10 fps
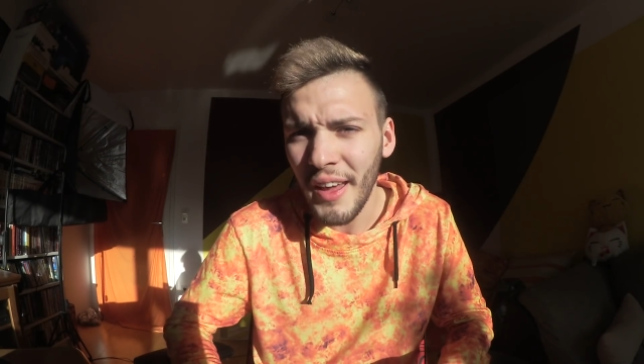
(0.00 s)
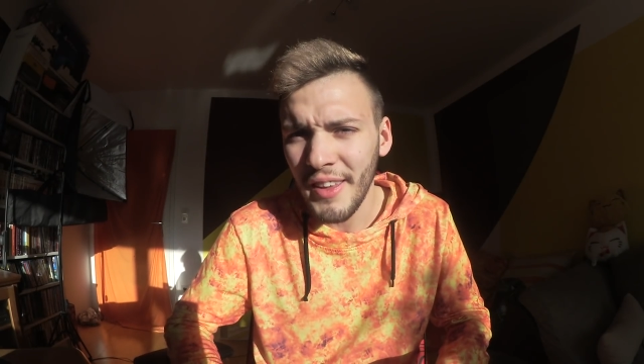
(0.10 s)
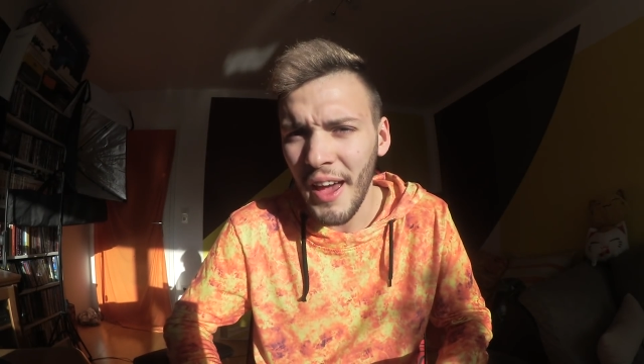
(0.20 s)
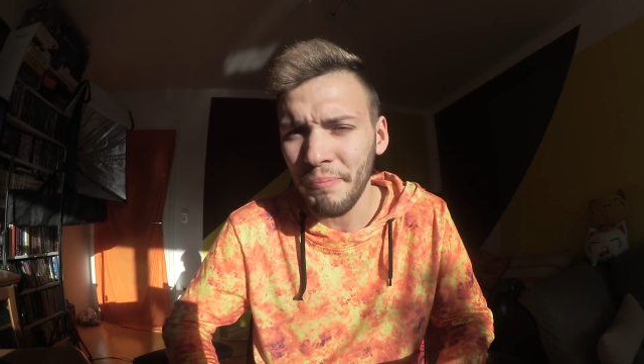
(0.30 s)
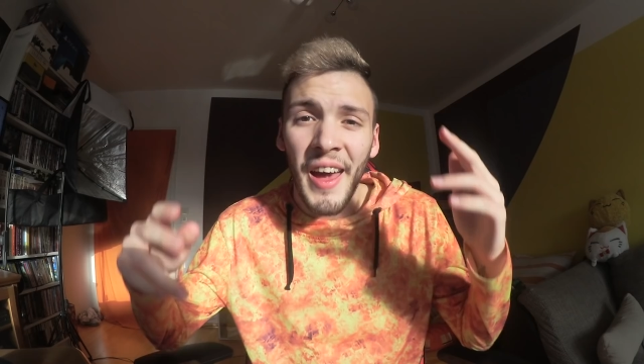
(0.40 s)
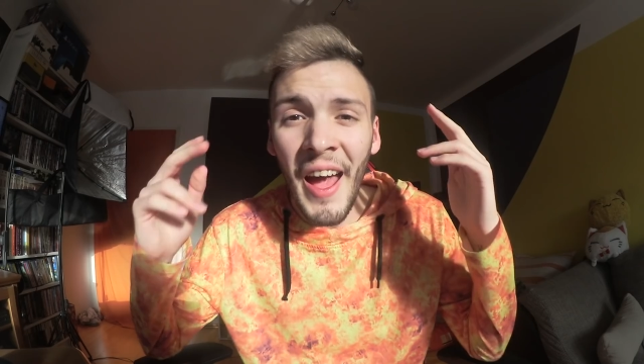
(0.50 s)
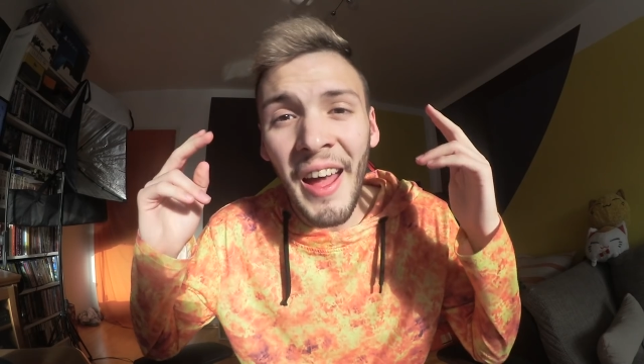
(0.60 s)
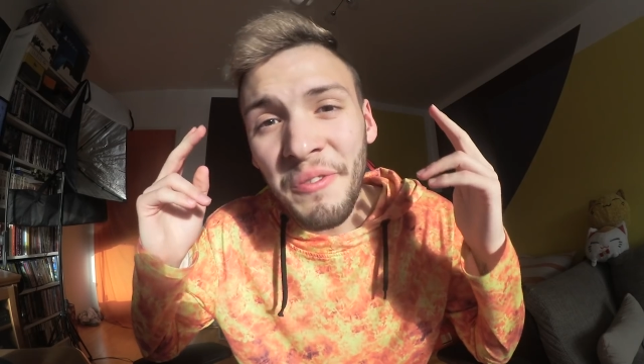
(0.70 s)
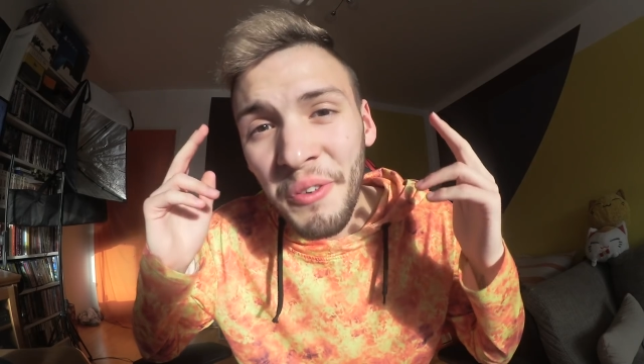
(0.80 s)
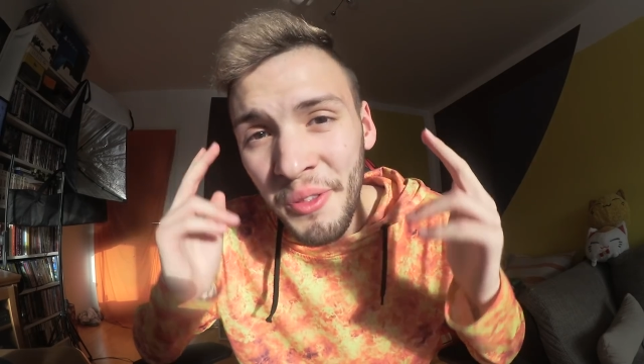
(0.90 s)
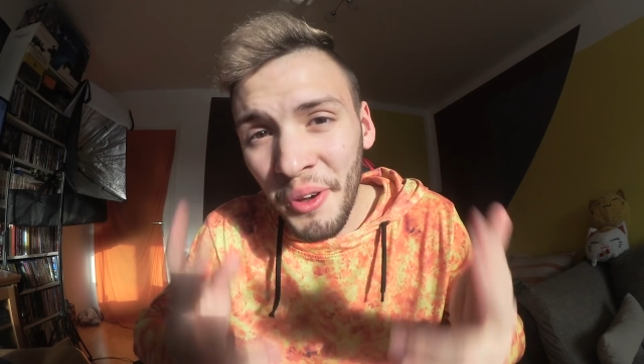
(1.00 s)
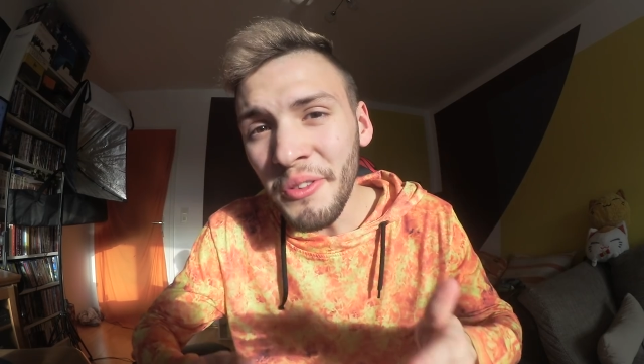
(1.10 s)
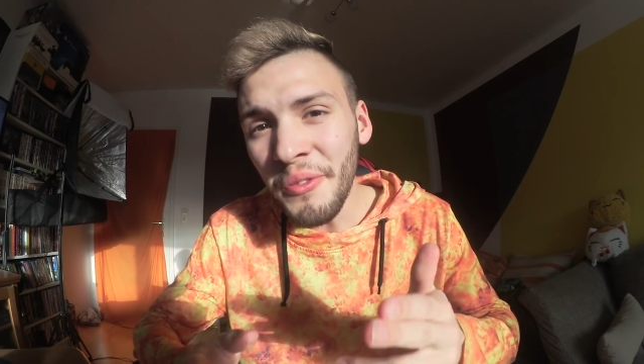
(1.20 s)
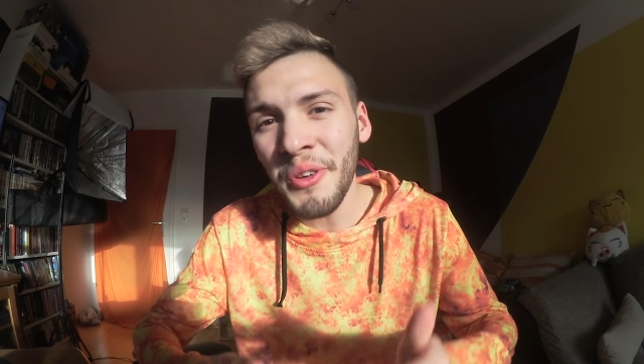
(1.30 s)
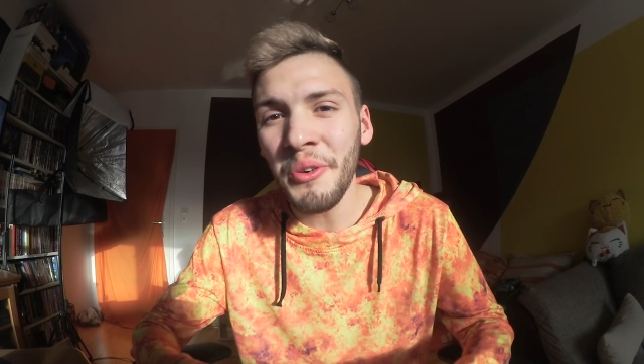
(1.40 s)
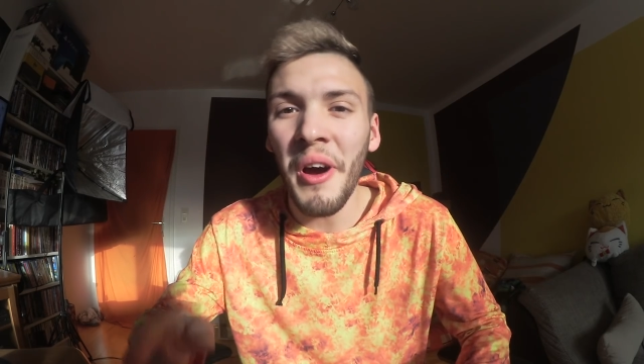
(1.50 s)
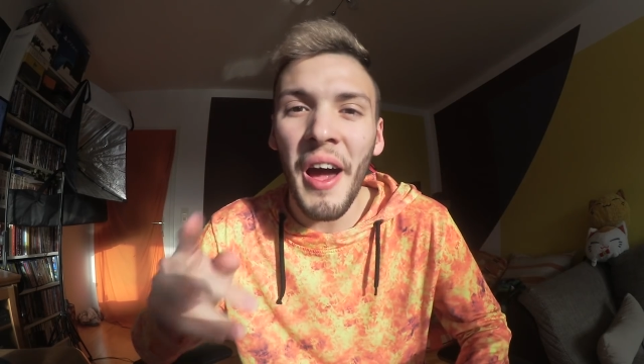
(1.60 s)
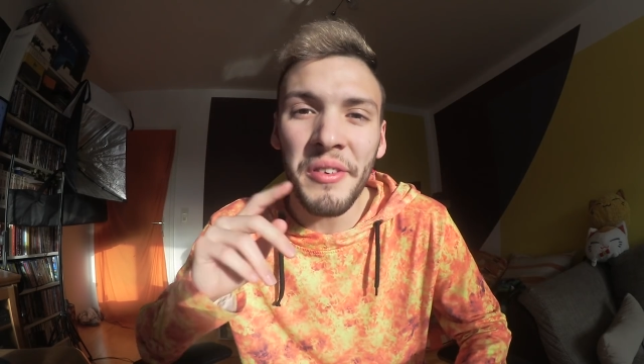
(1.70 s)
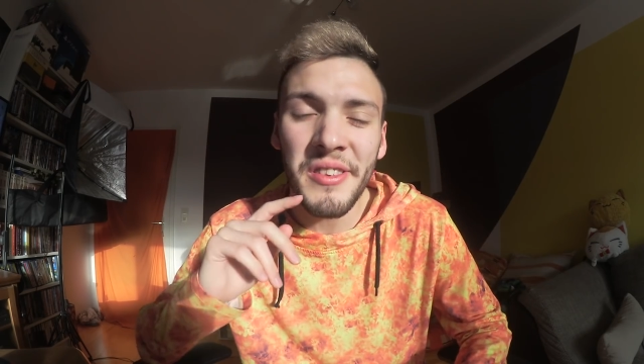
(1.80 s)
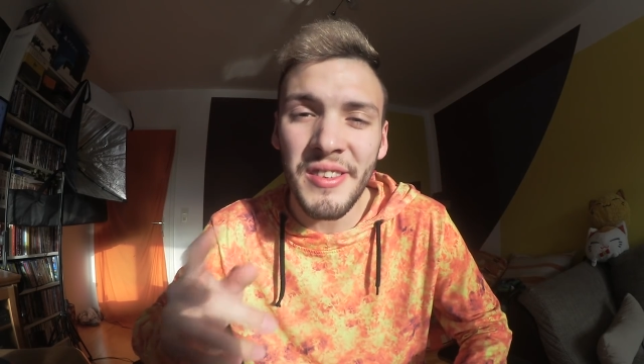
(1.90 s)
Yeah. And for those of you who
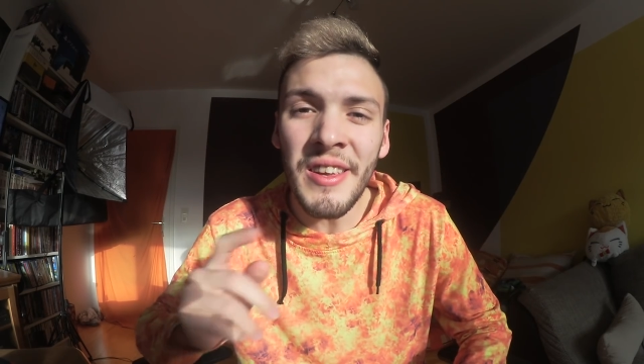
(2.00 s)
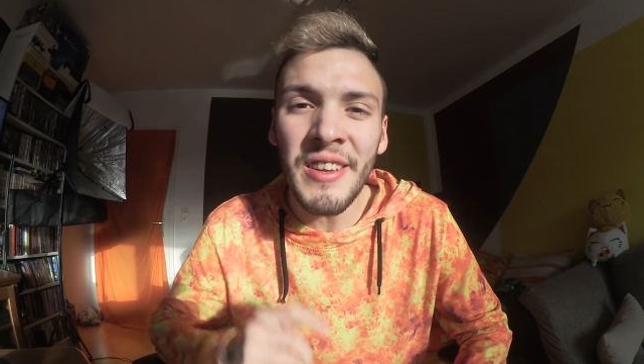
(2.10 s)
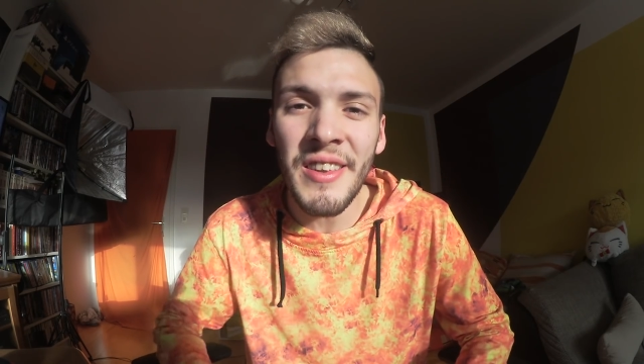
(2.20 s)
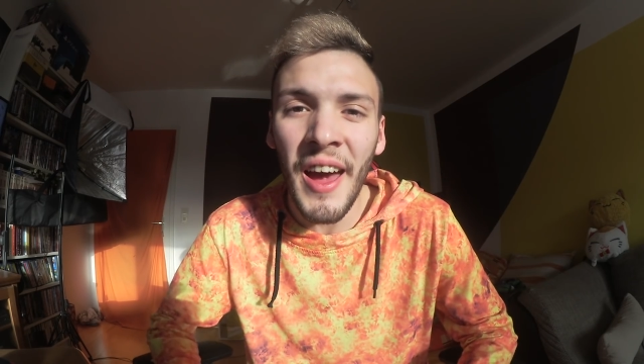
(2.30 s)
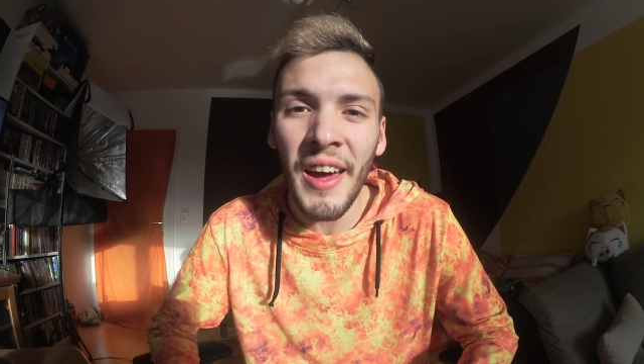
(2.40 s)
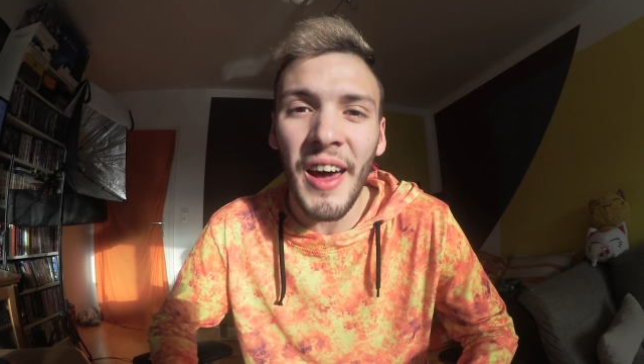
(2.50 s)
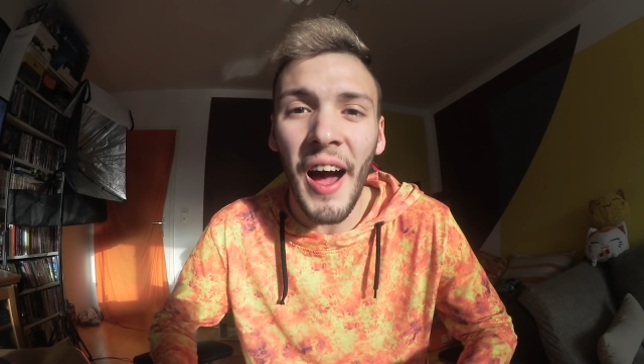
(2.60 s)
haven't seen it yet,